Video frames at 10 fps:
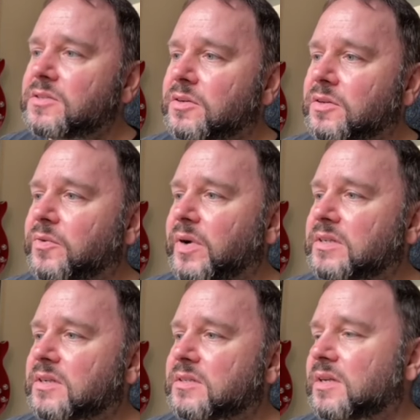on the
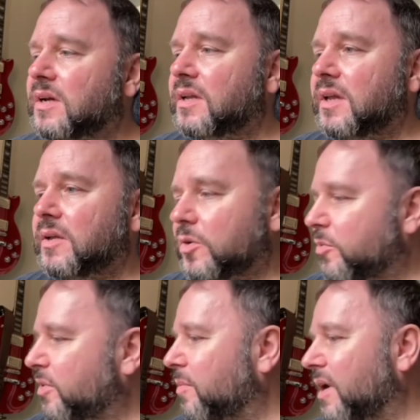right hand side here.
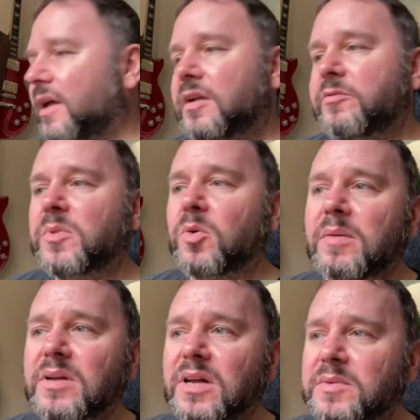Hopefully my head from the
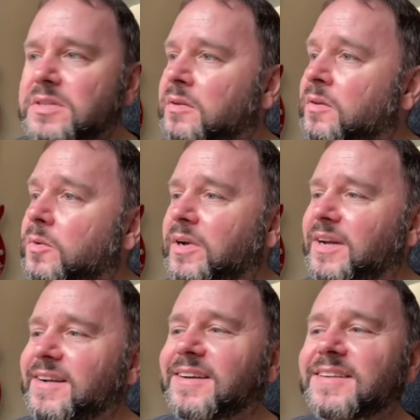webcam isn't in the way.
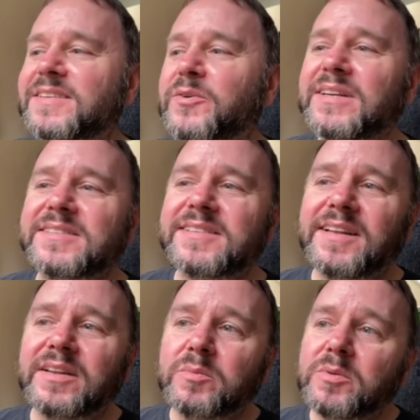I can't quite see
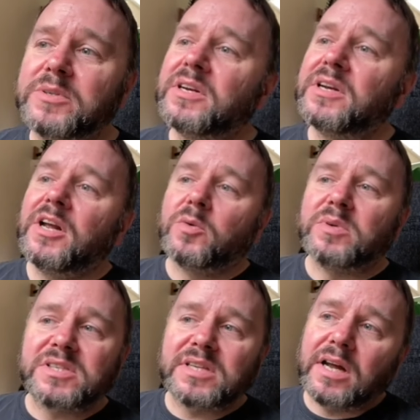that at the moment. We
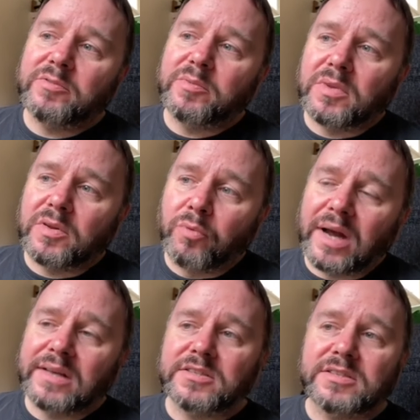start from the
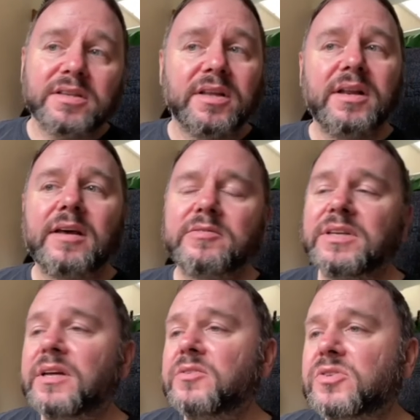right to the left,
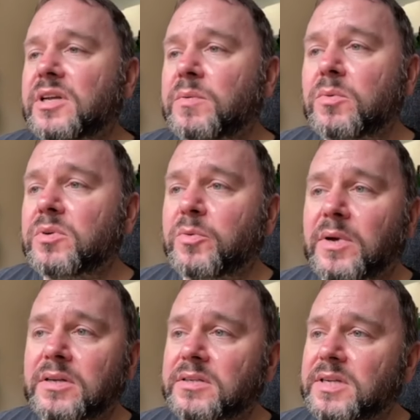again just like we would if
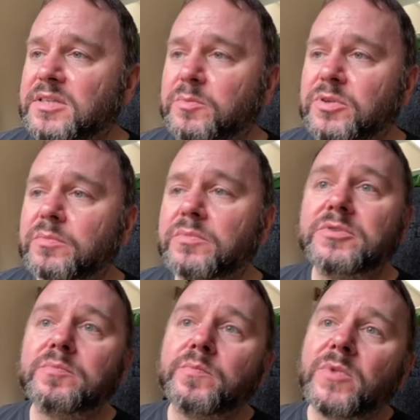we're adding decimal
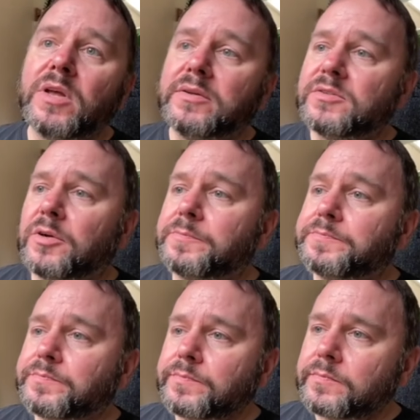numbers. So
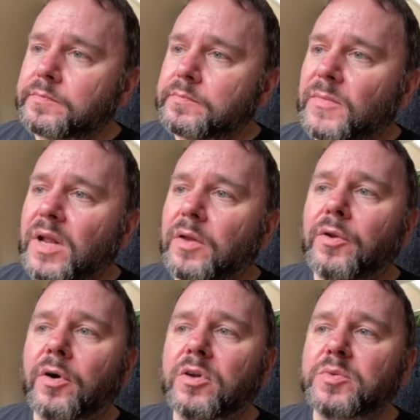
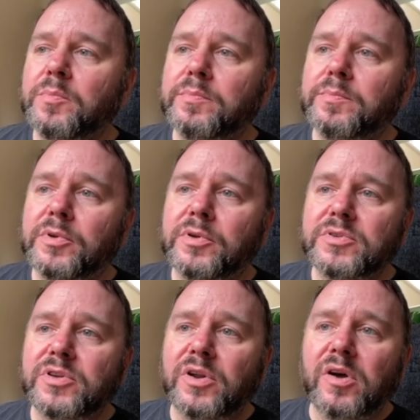0
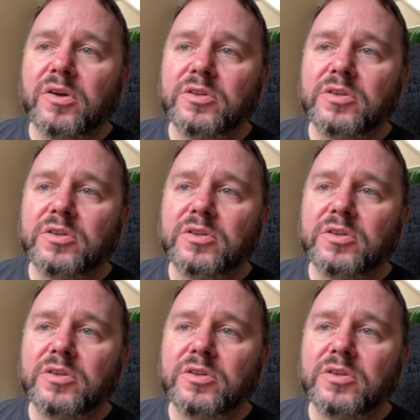plus 0